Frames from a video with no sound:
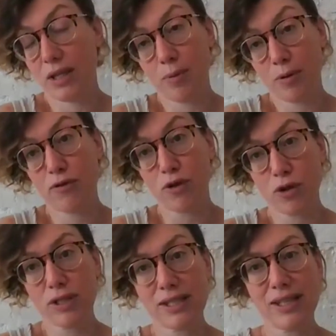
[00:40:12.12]
the
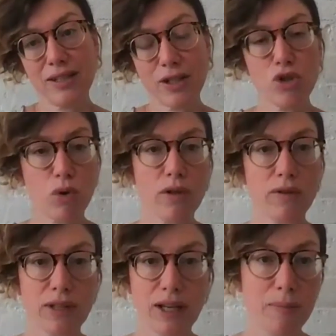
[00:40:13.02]
preferred is in control
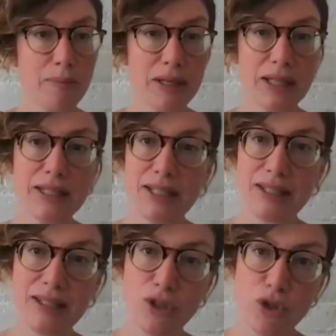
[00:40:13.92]
of the company, the
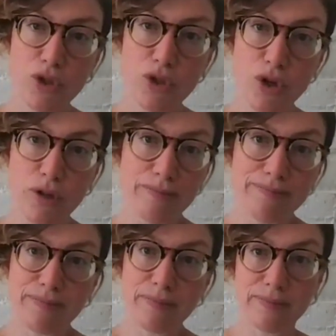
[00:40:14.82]
decisions
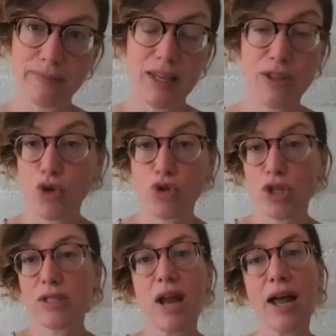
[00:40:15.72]
they're
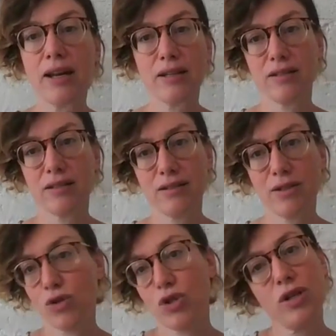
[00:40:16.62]
just not
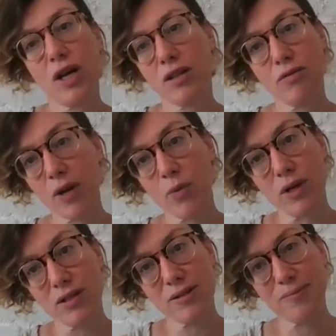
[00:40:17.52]
the right
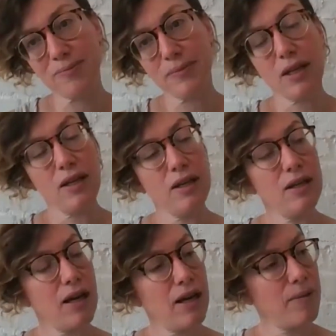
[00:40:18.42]
ones.
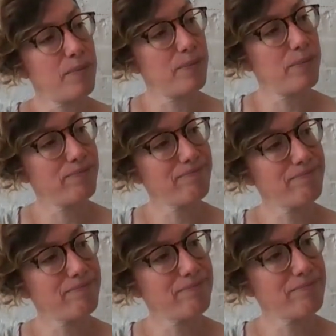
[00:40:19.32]
I
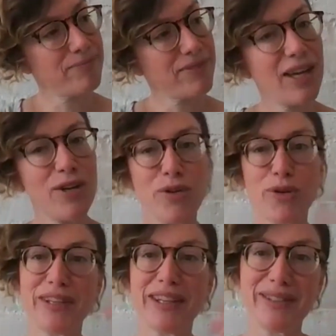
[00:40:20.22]
don't
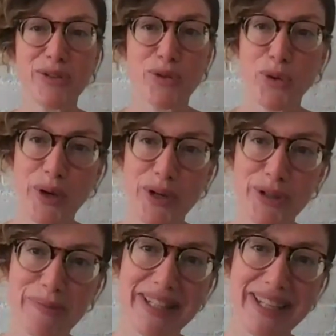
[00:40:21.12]
know if that answers your
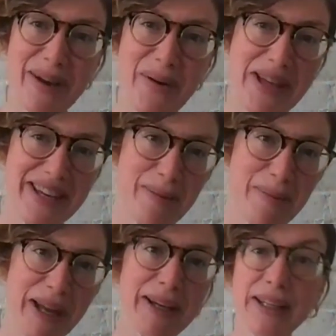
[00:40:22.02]
question, but that's how I think
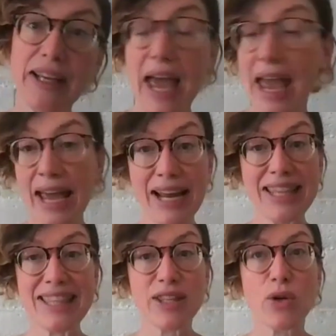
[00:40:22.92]
about it. And
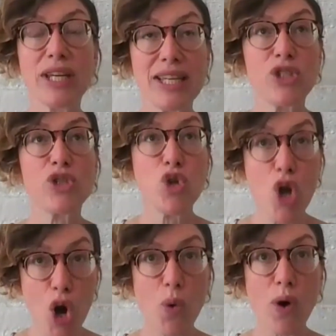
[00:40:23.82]
I think there is
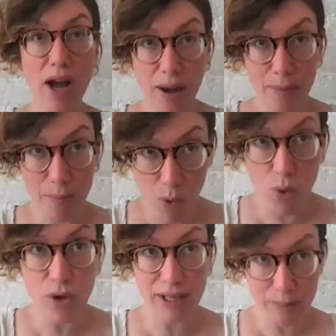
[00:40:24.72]
no
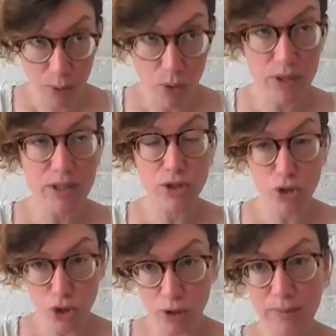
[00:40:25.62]
more important
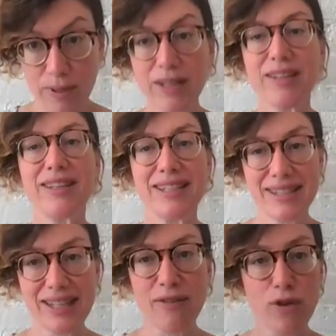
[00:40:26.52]
term than
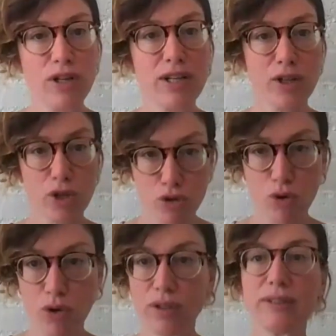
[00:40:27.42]
safeguarding
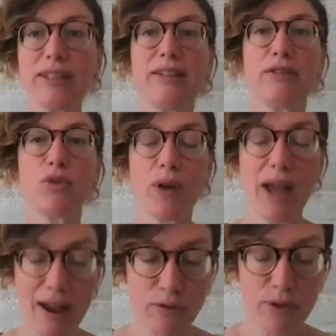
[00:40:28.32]
control through
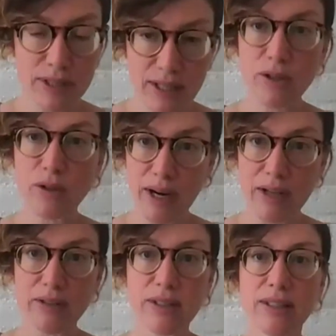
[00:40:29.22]
every single
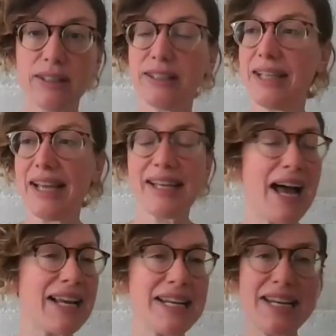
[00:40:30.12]
round. Like,
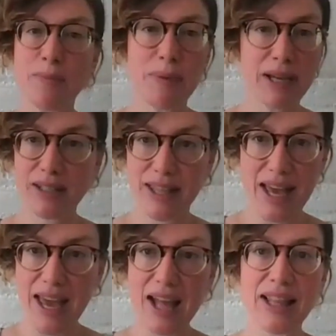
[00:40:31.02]
I nitpick
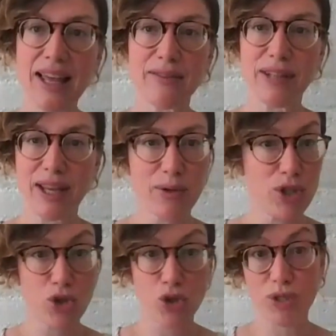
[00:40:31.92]
the hell out of
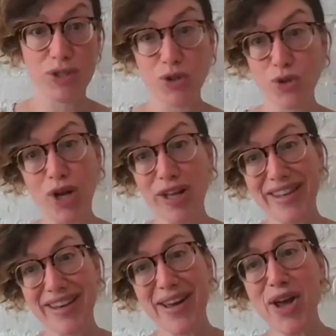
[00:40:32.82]
language, as you saw
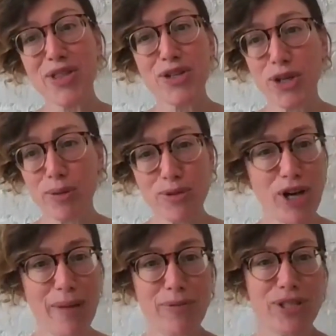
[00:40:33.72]
in the terms
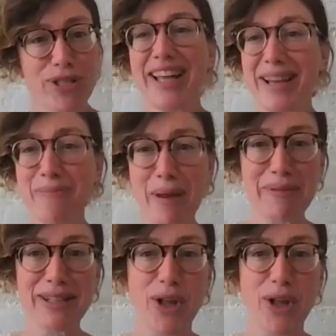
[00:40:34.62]
chapters. I think maybe